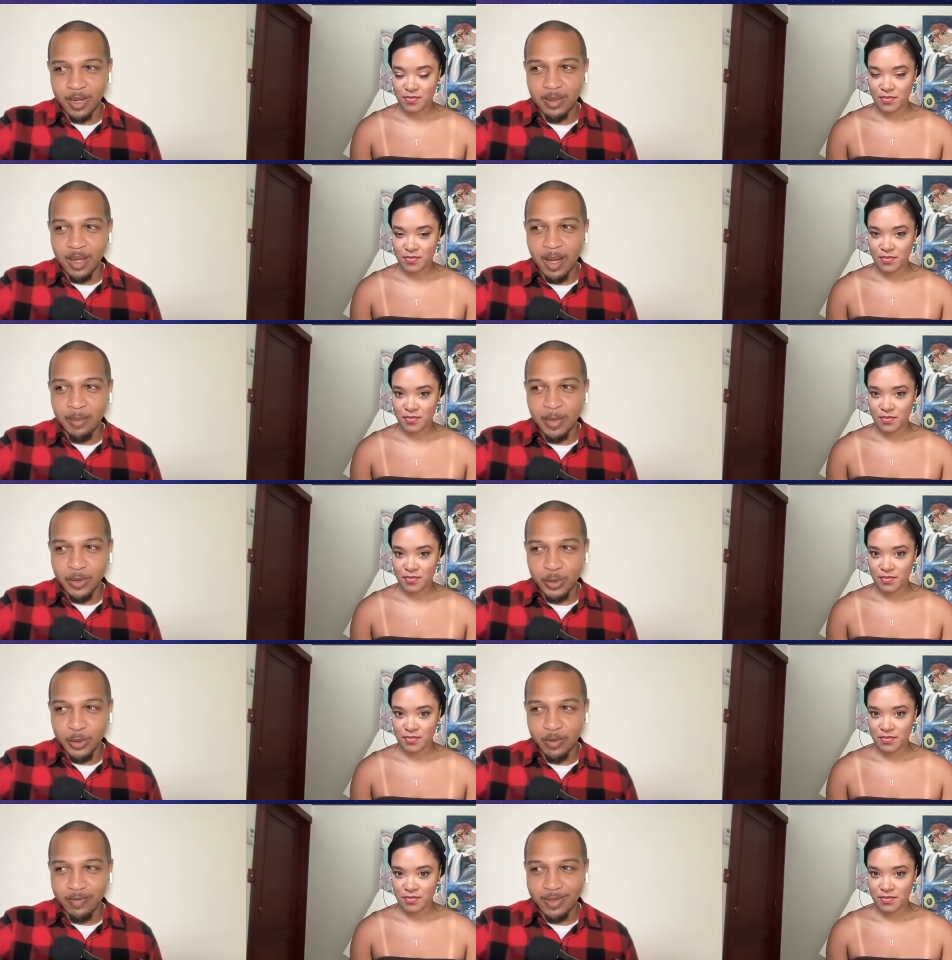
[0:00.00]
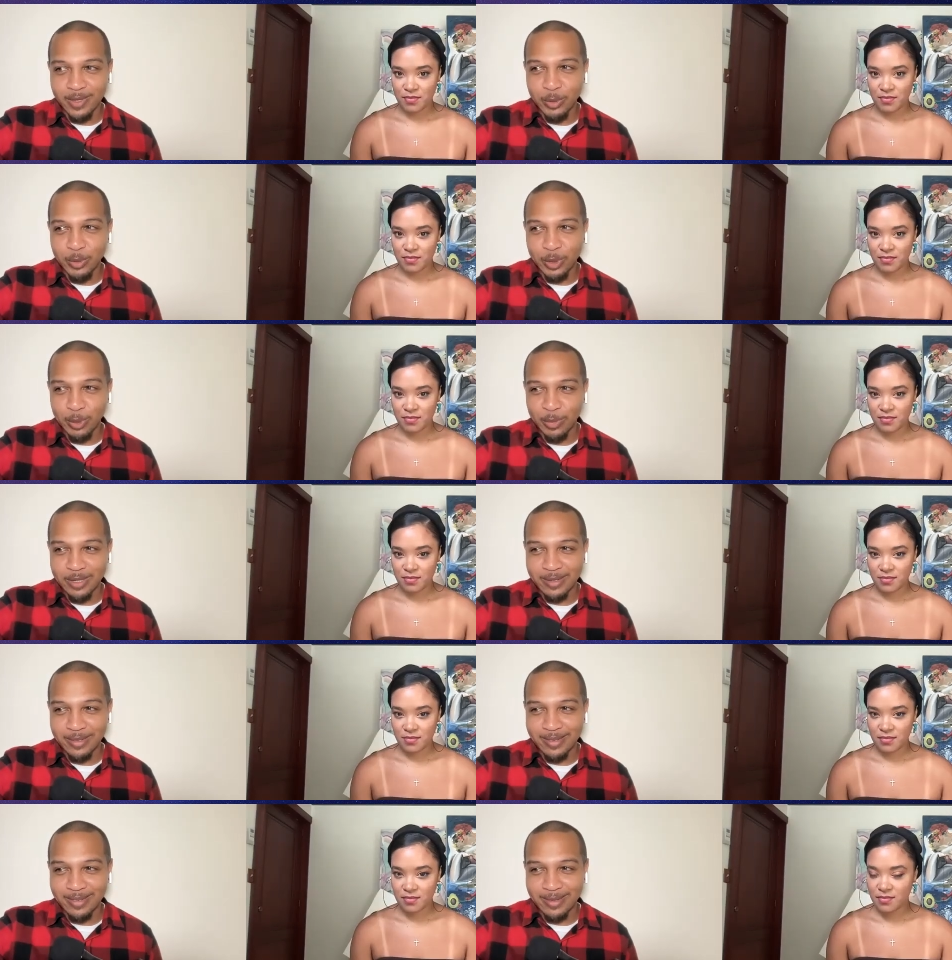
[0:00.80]
Speaker 1: I'm not sure if these were
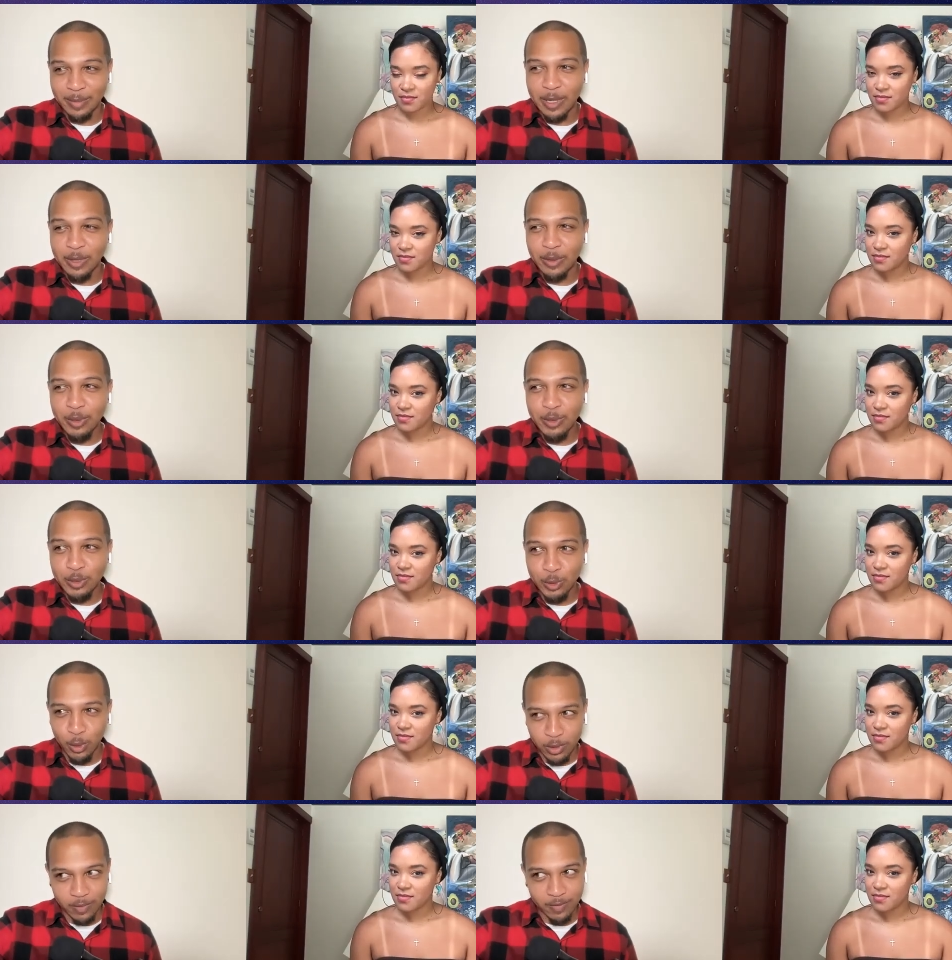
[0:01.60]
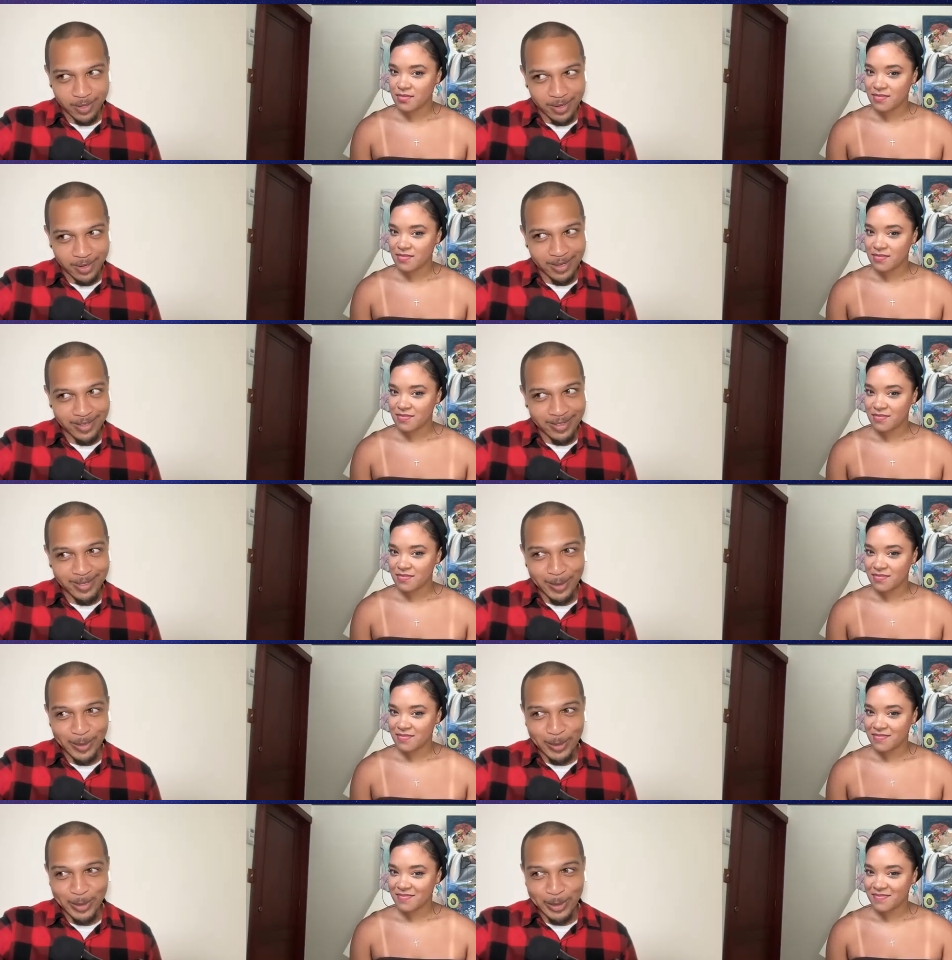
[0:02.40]
commissions, but these sort of look like a
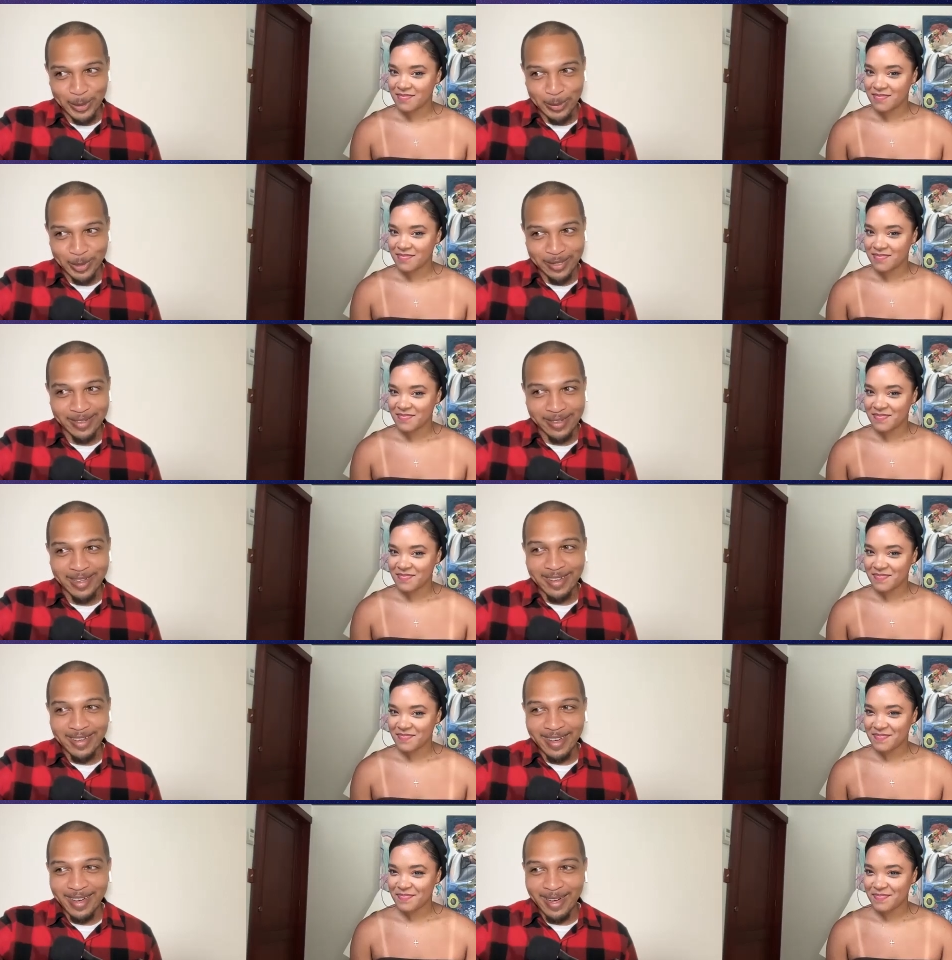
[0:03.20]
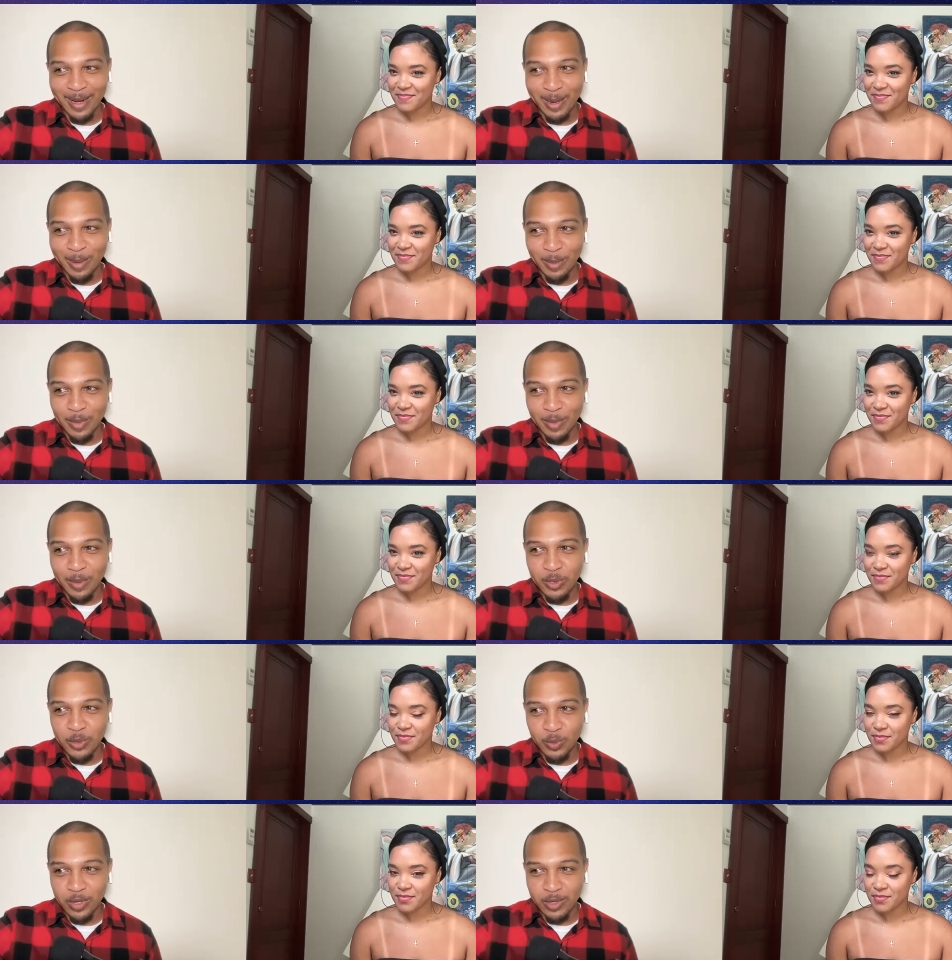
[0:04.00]
series to me. Um,
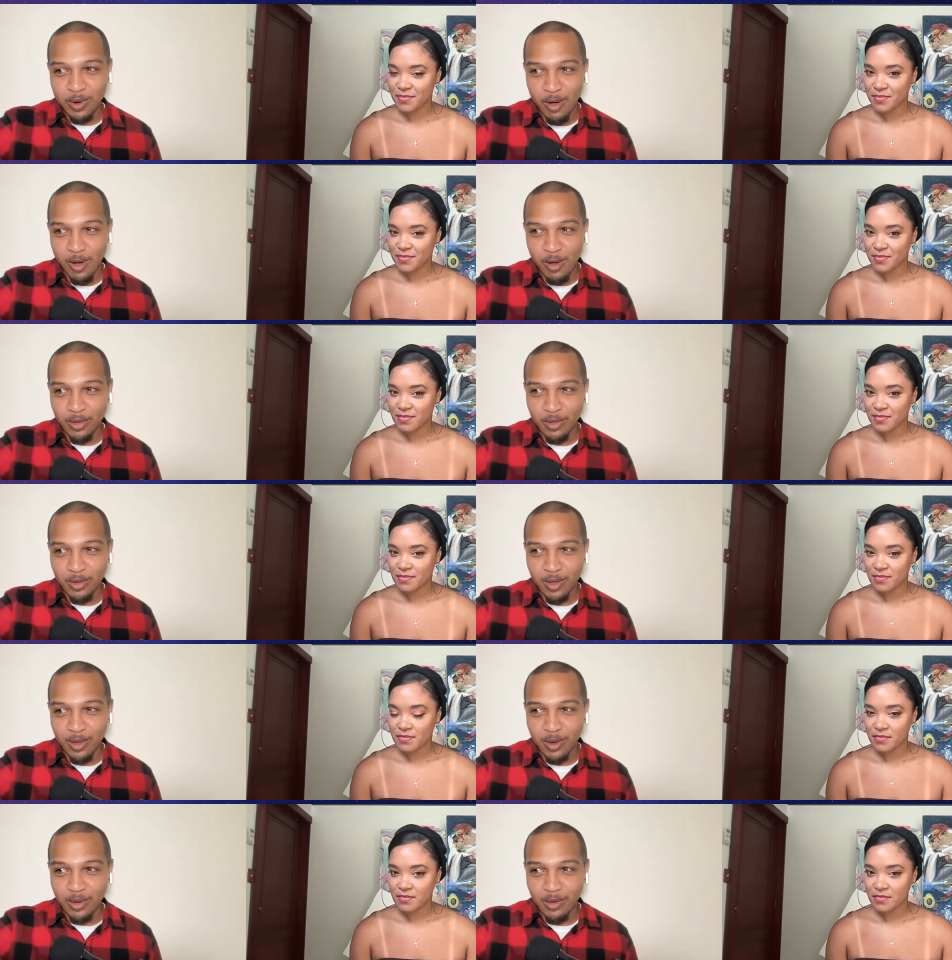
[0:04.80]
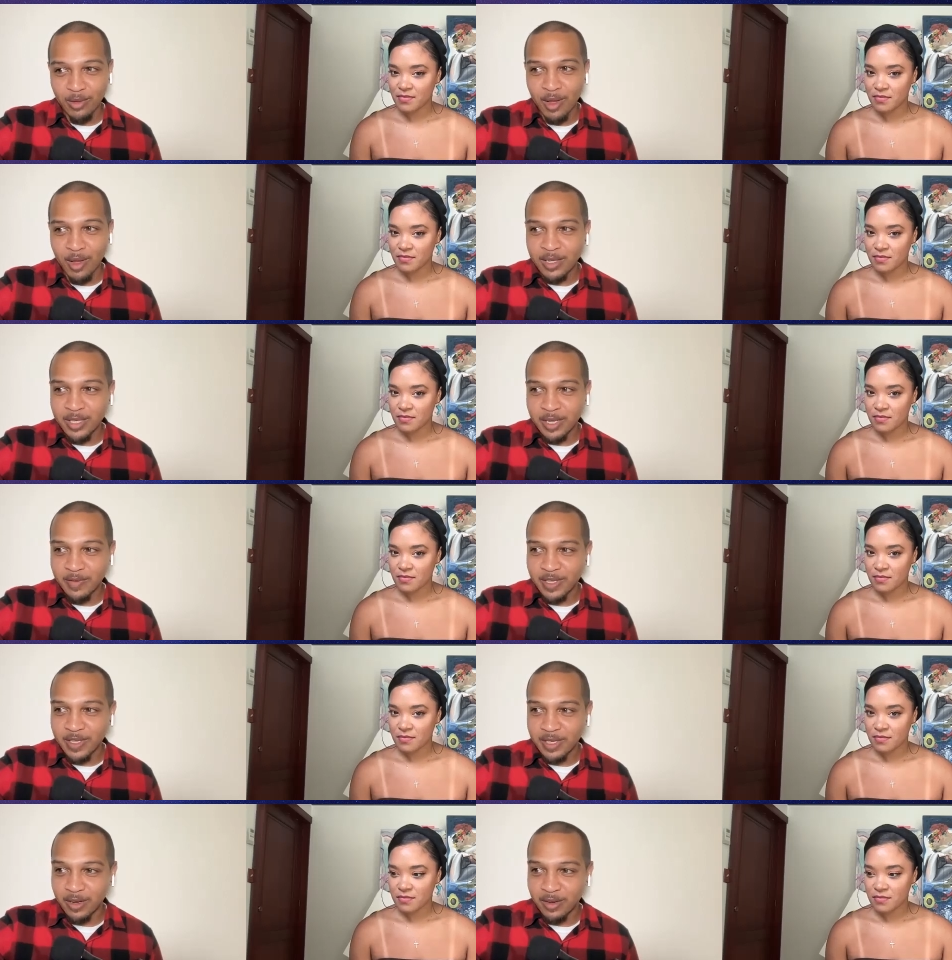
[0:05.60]
there's one called Loss of
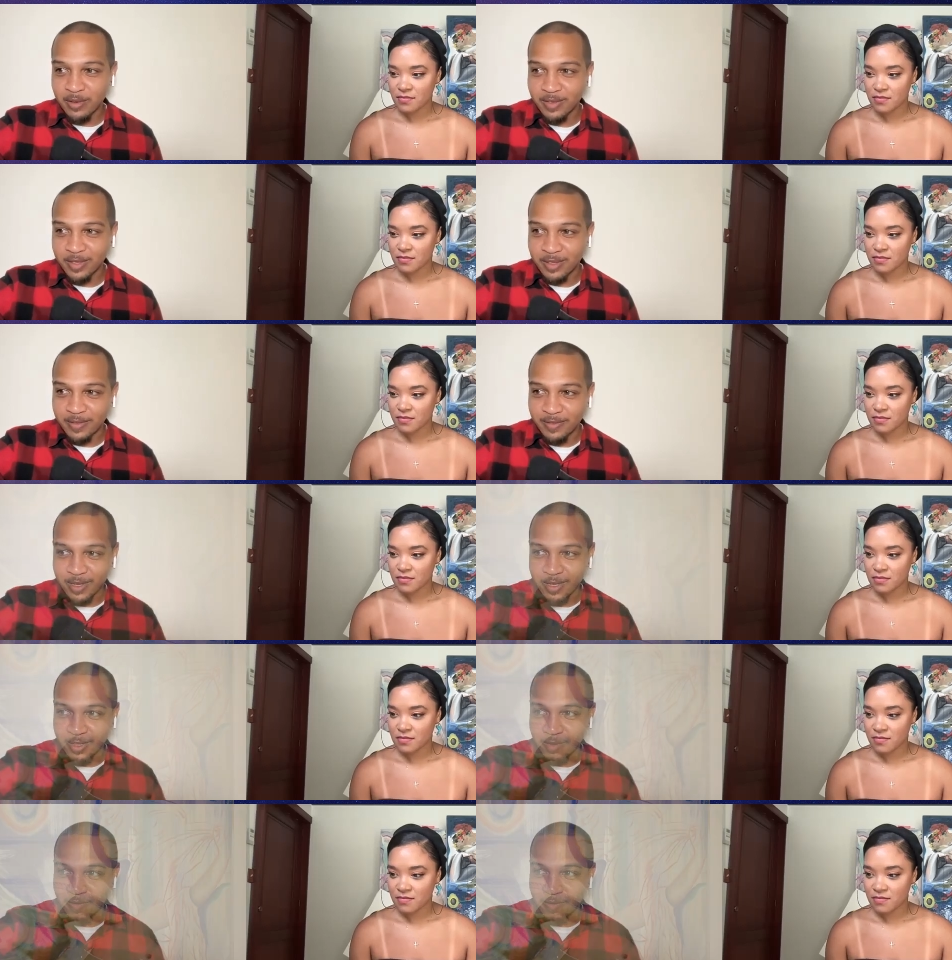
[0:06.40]
Self in the Face of